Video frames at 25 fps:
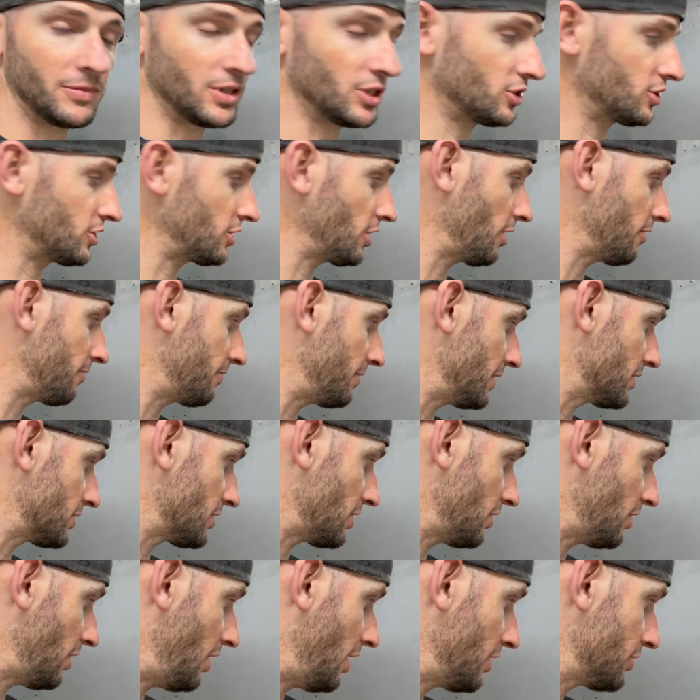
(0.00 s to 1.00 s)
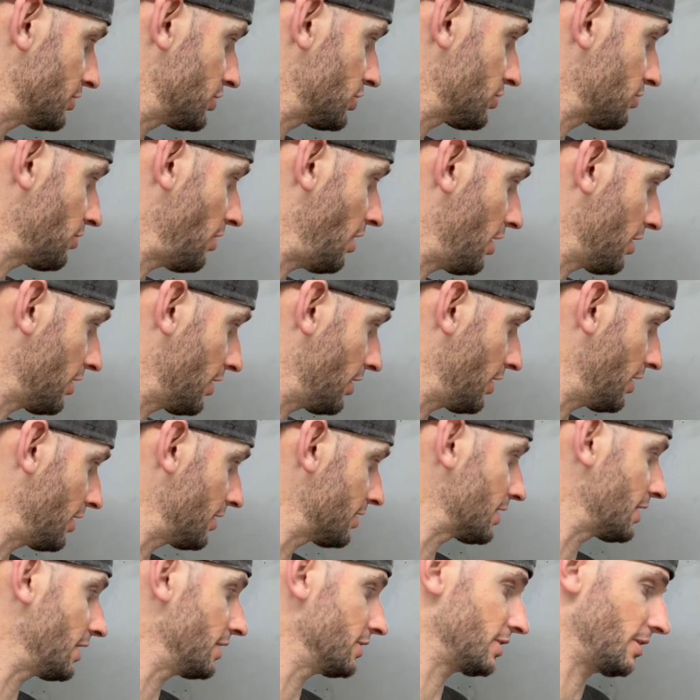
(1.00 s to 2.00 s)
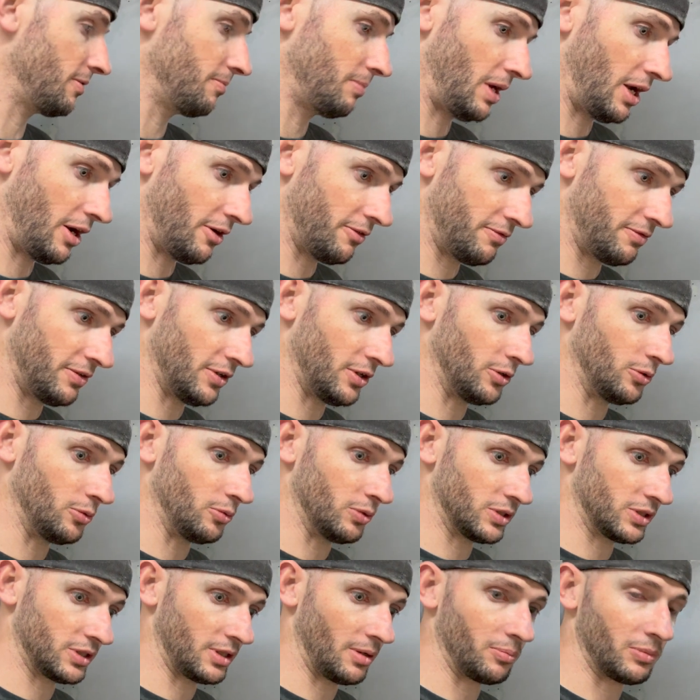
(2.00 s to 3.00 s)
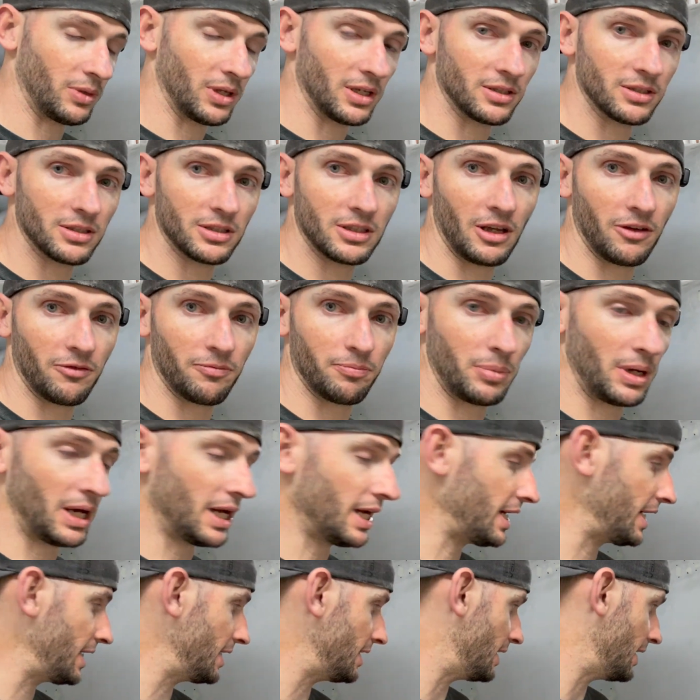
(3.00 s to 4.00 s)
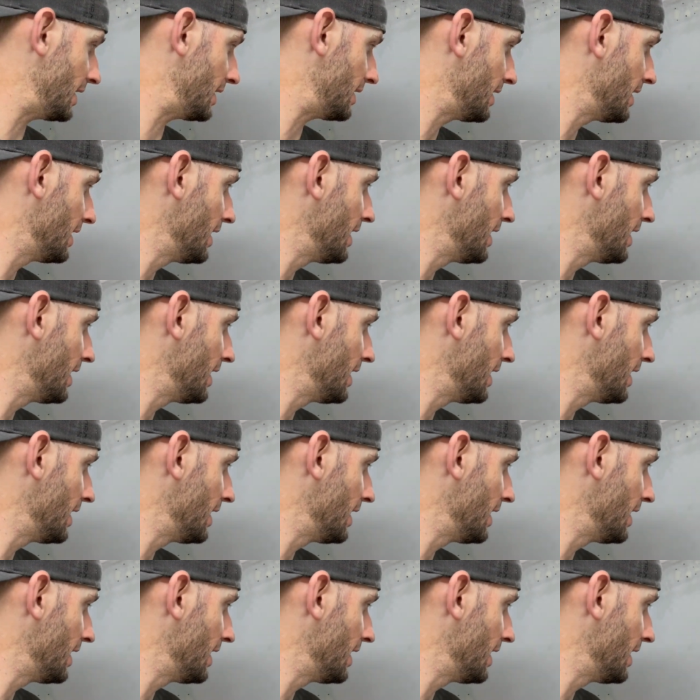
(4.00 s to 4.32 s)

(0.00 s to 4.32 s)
surface a lot stronger, because I'm now filled with something stiff behind it,